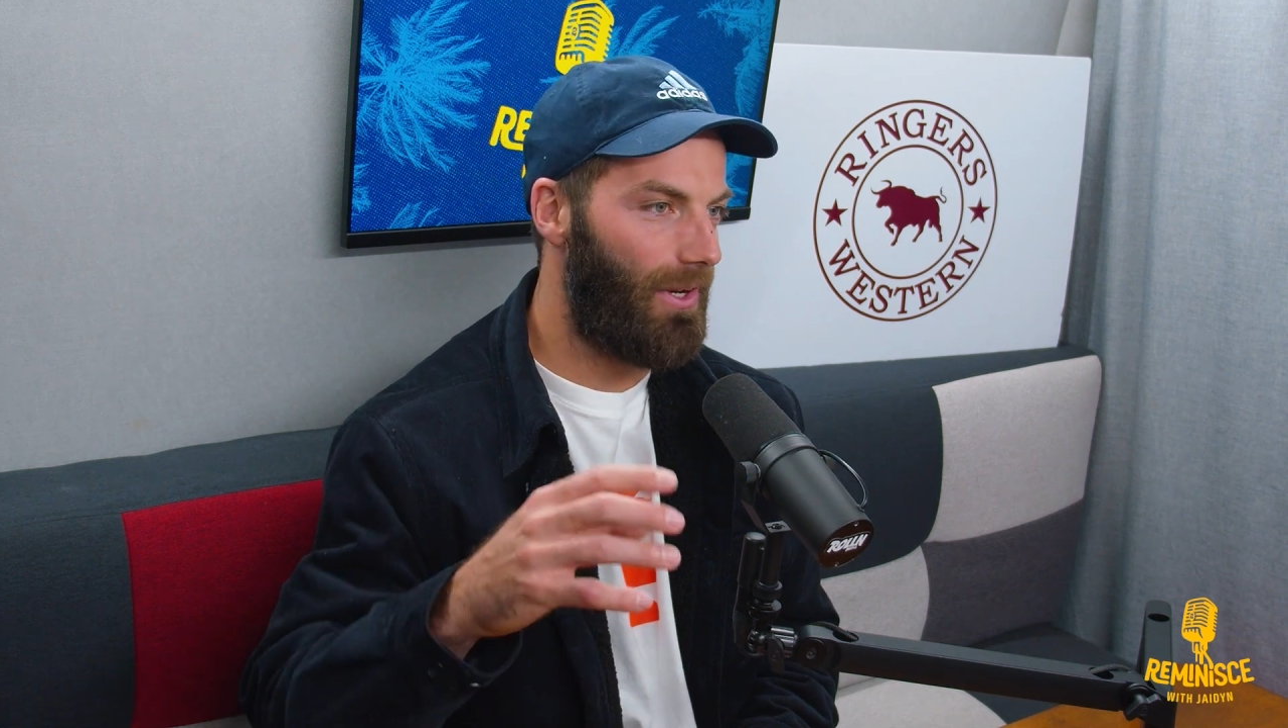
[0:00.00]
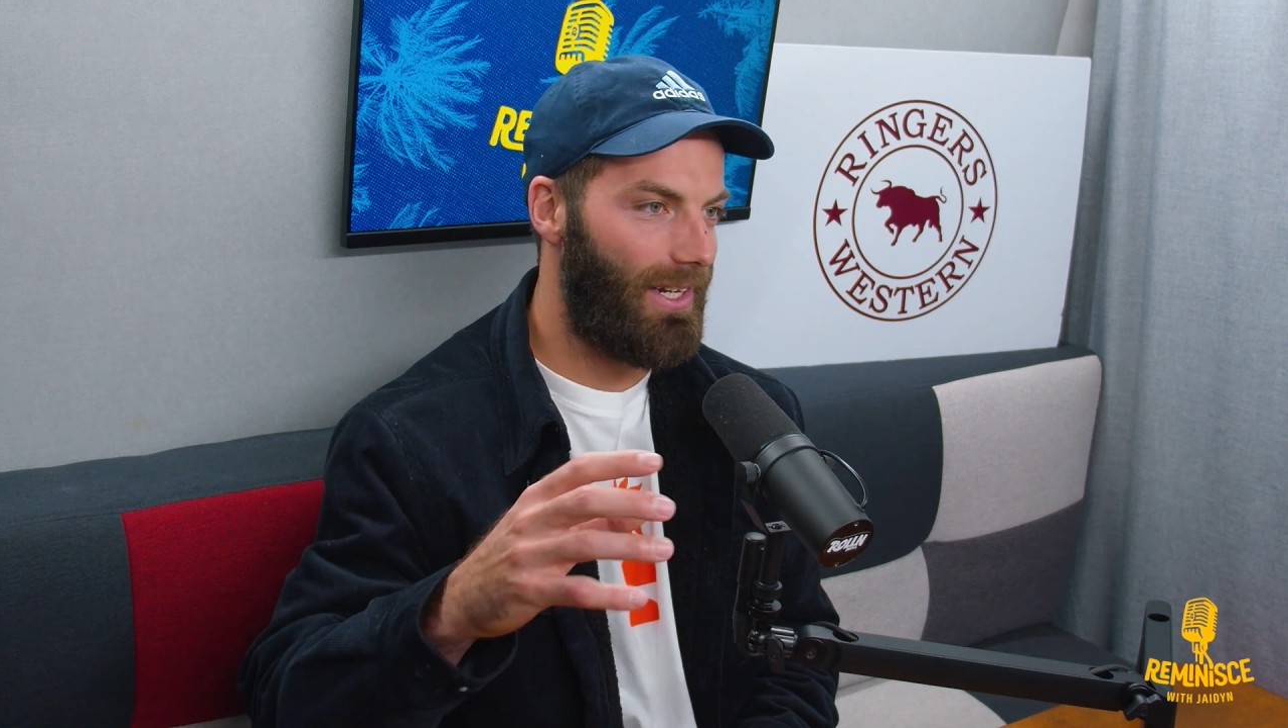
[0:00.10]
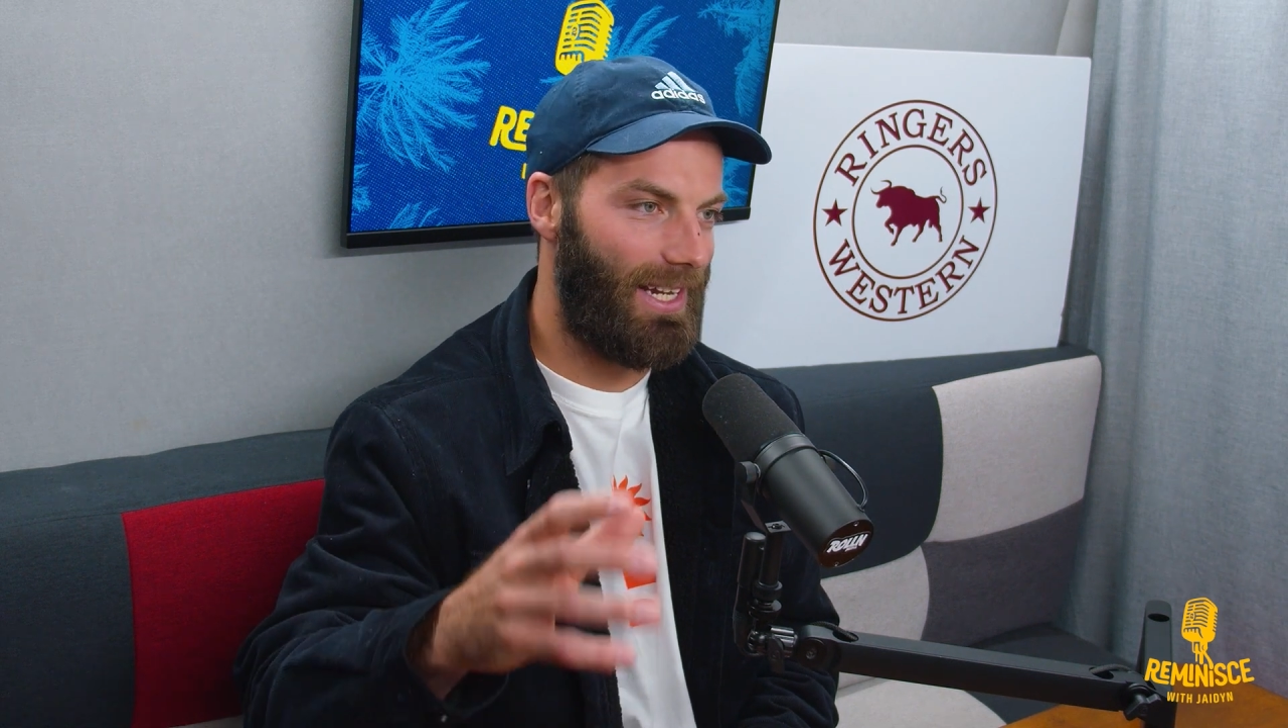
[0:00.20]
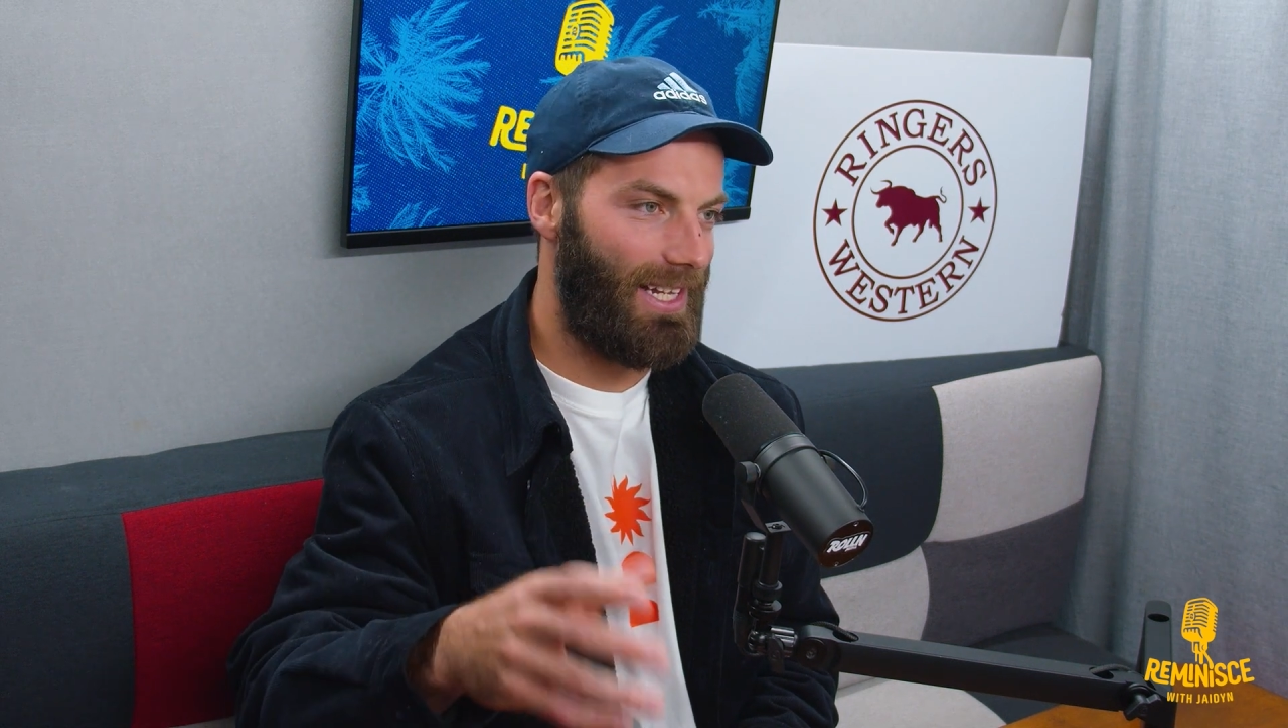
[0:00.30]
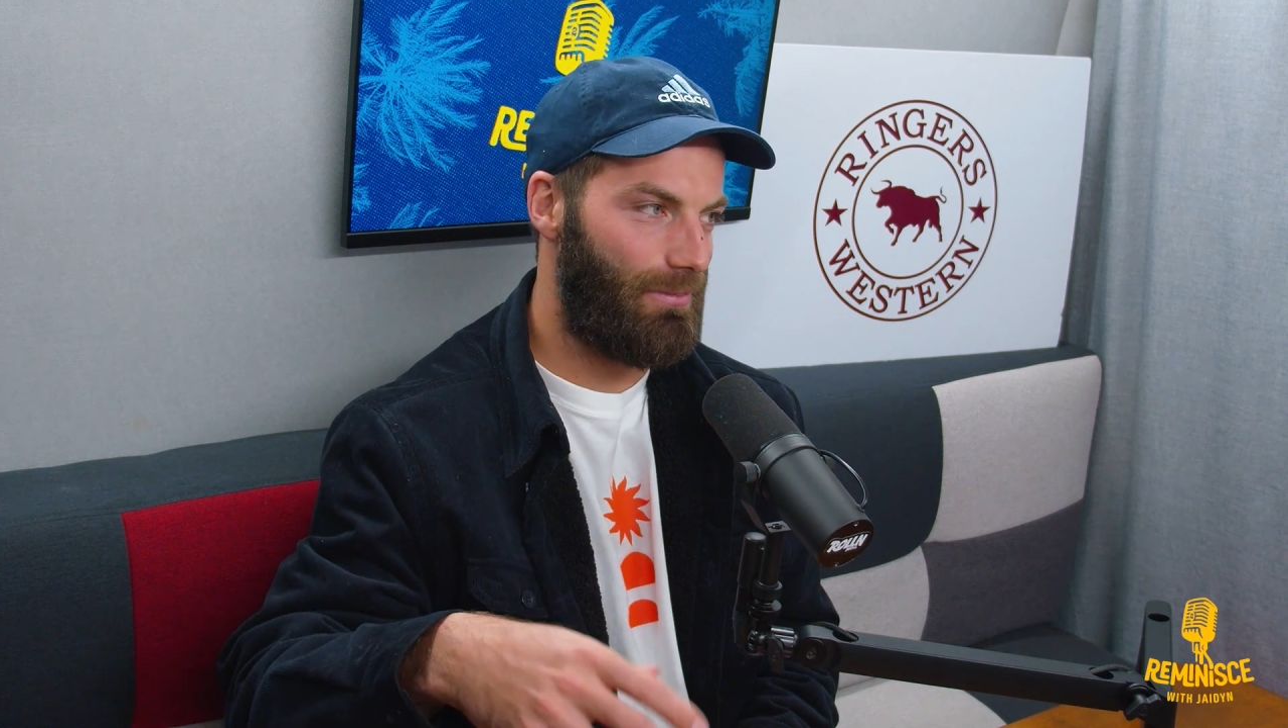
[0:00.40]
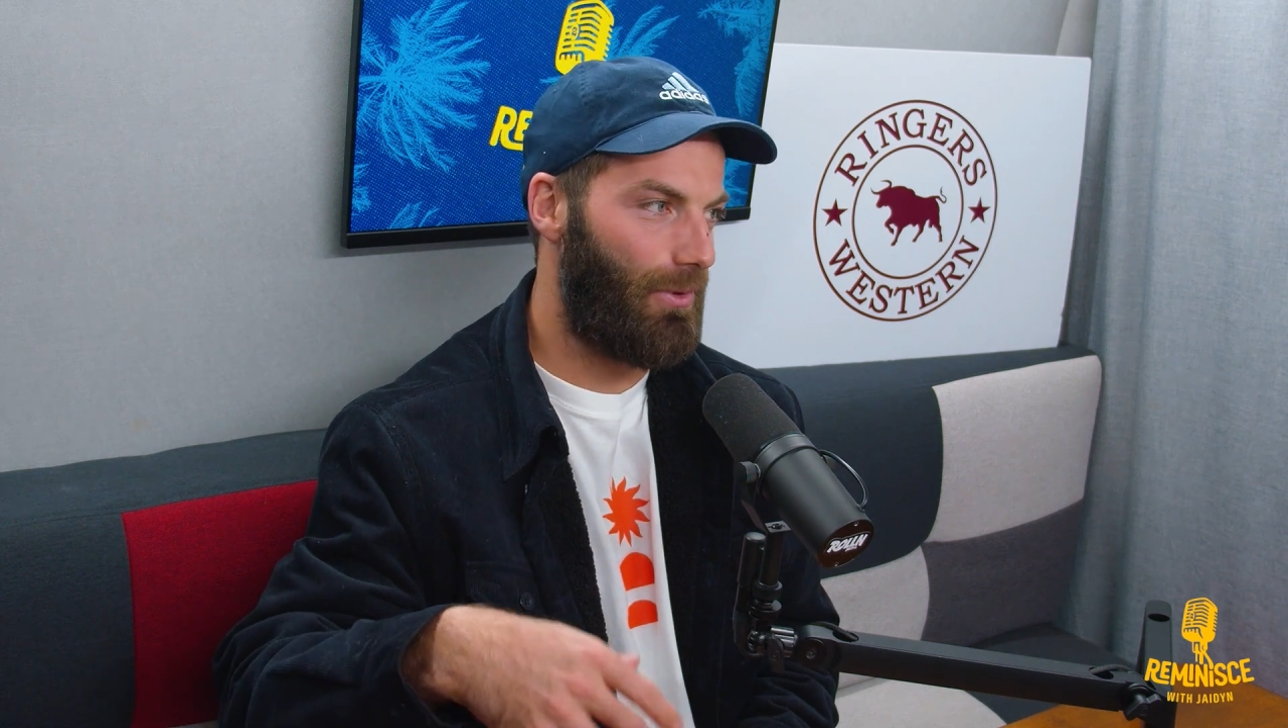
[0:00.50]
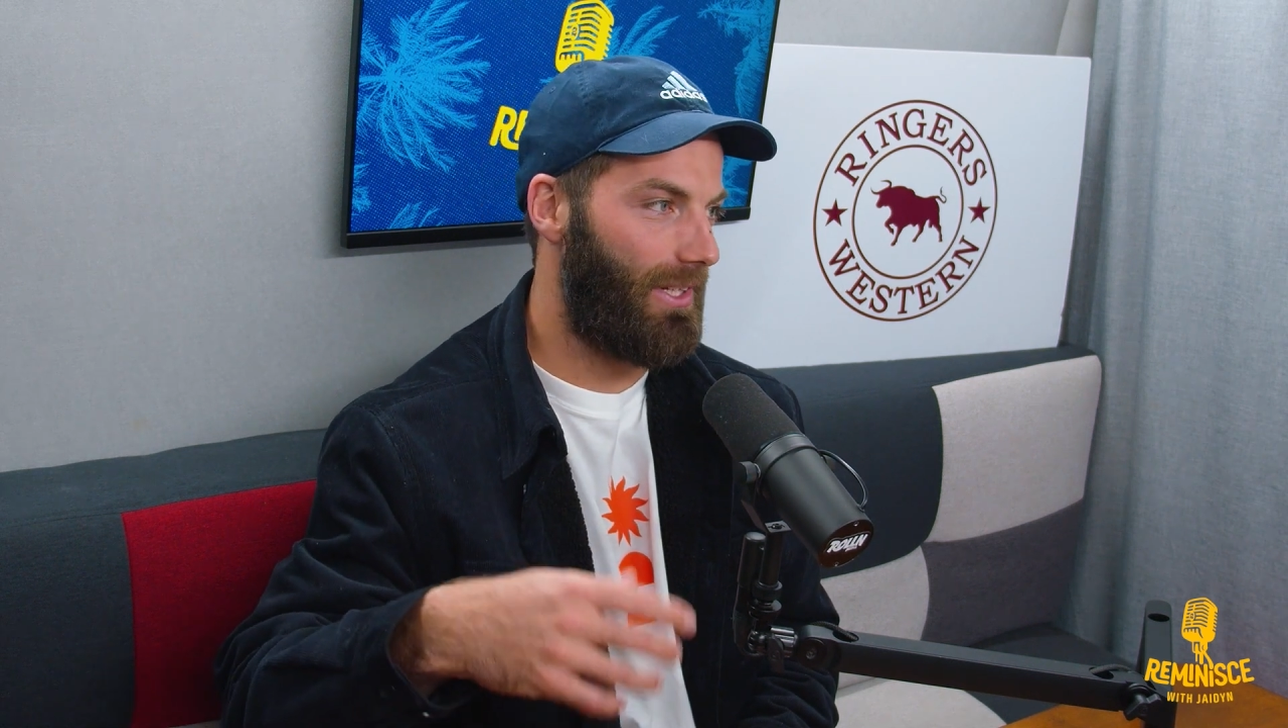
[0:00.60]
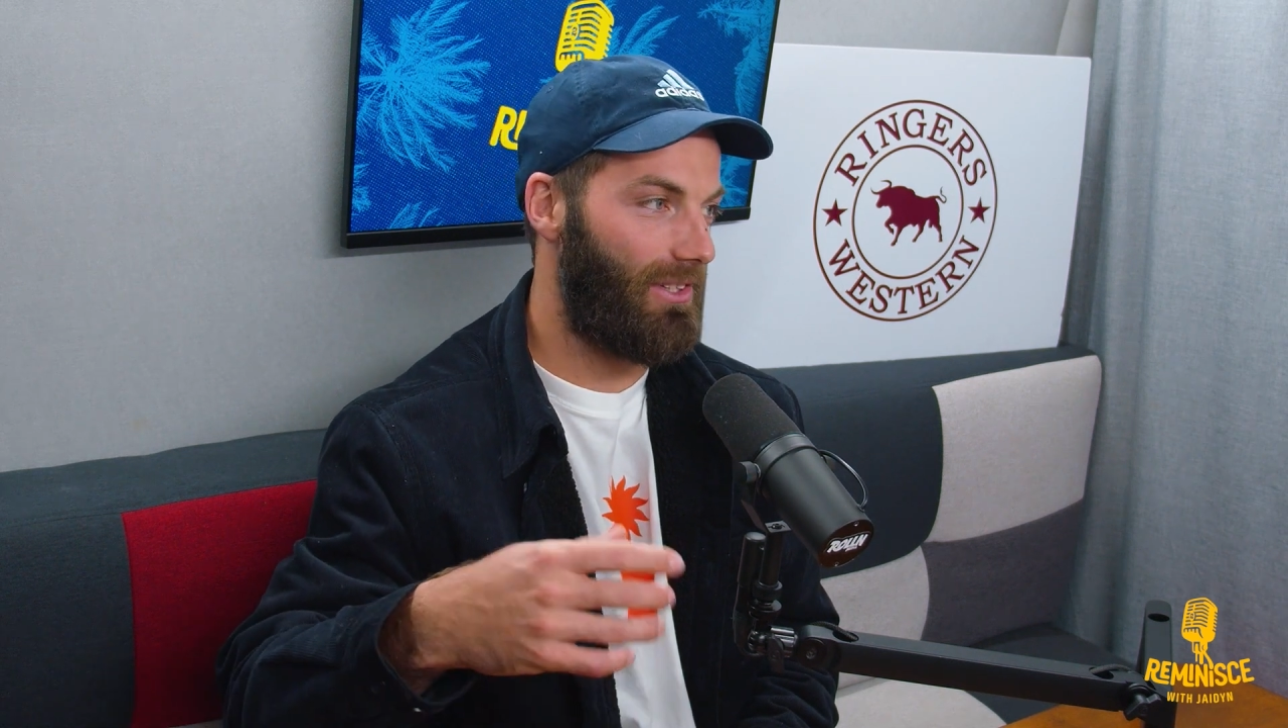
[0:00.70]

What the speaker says: and it gets put